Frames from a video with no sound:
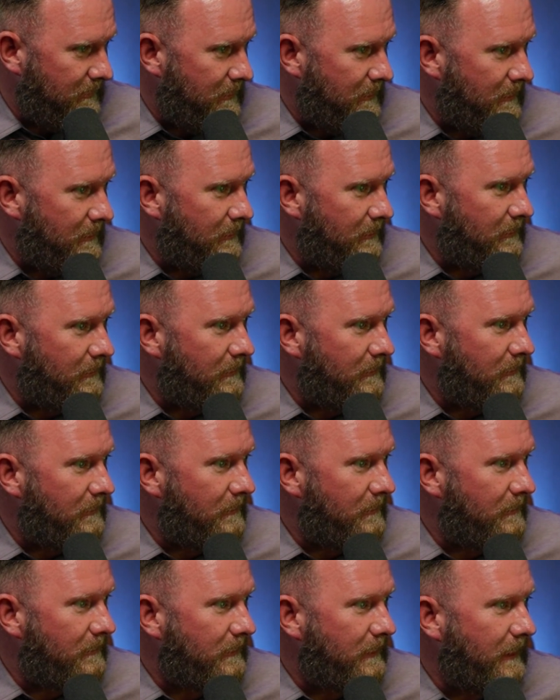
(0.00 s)

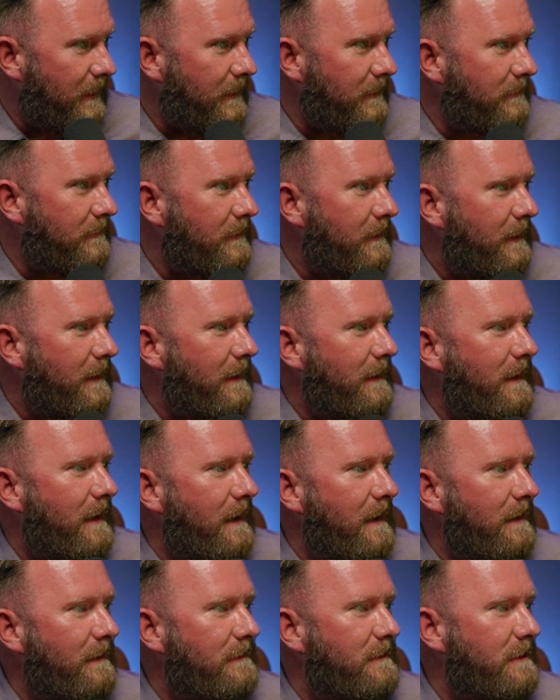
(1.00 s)
Again,
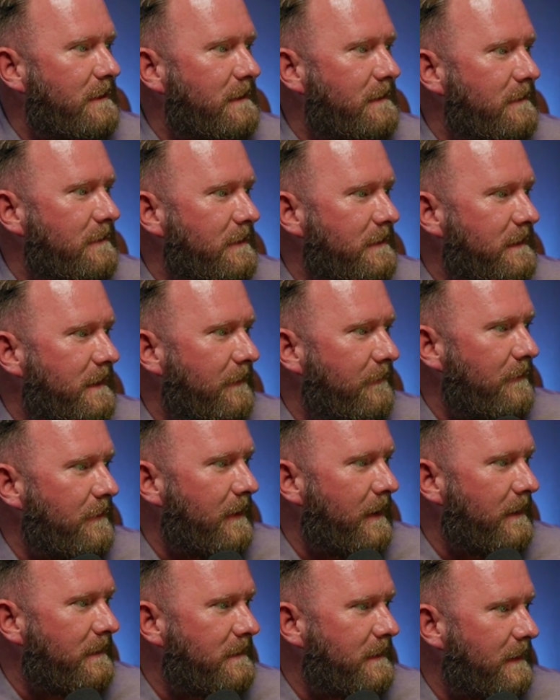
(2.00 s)
just giving
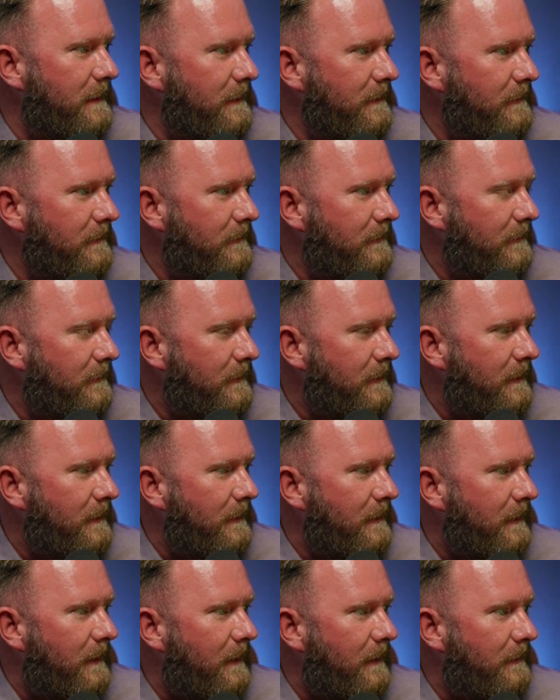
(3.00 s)
you an idea.
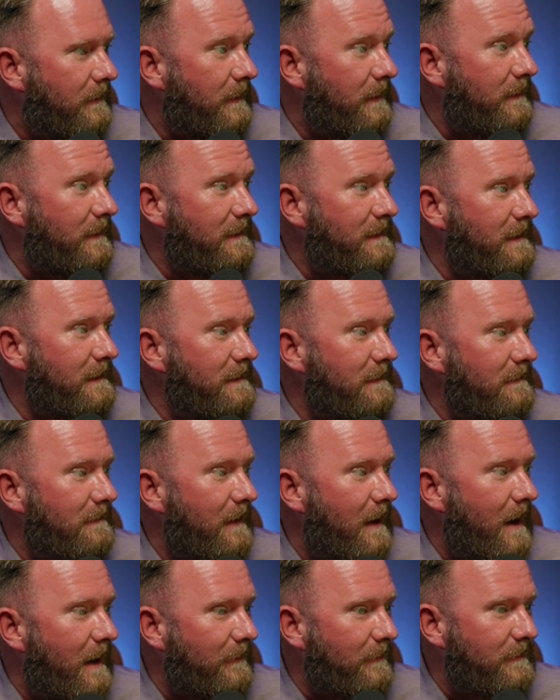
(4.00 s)
This is a
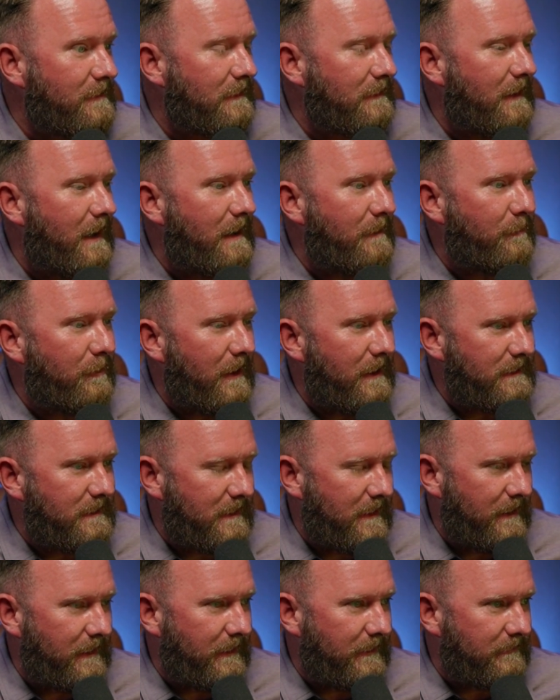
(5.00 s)
lot. There's a lot of price
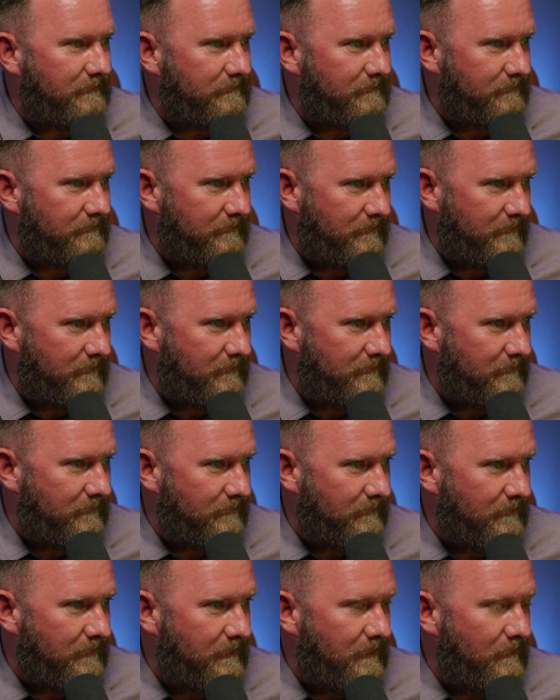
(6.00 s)
cutting.
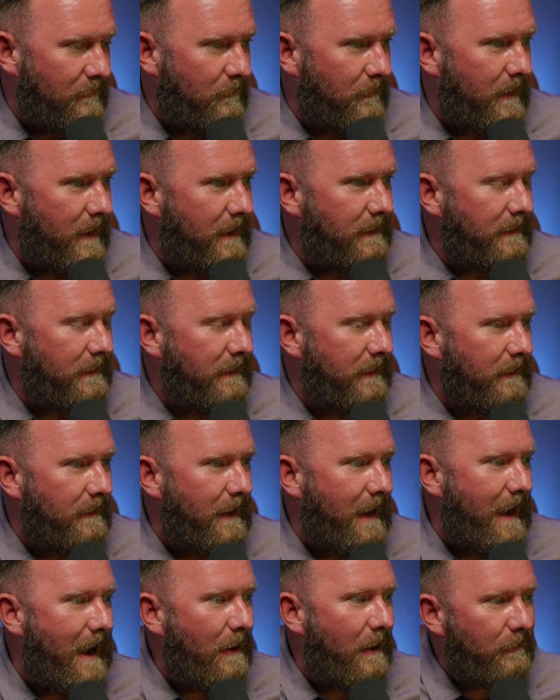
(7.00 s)
We're heading
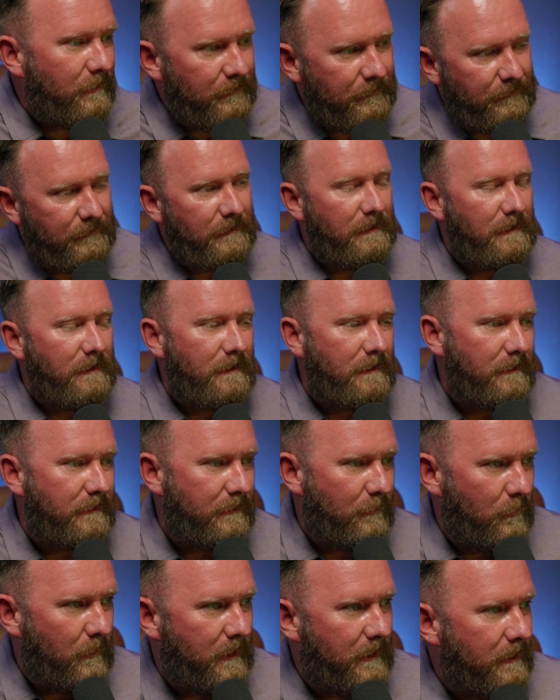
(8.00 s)
out of
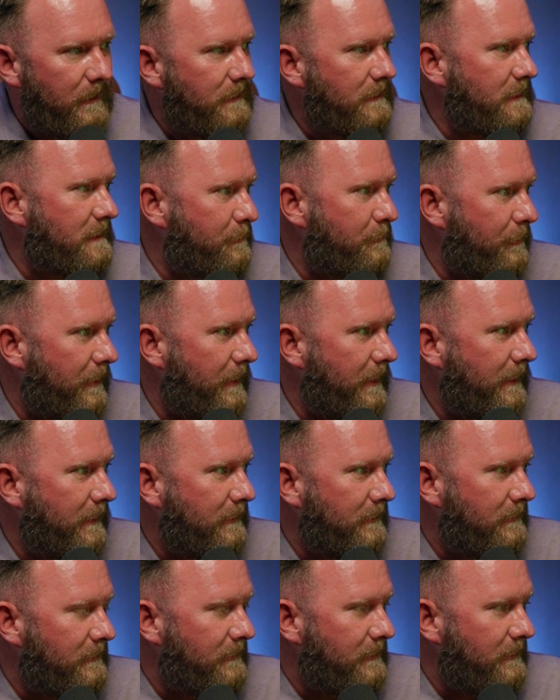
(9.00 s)
the winter into spring.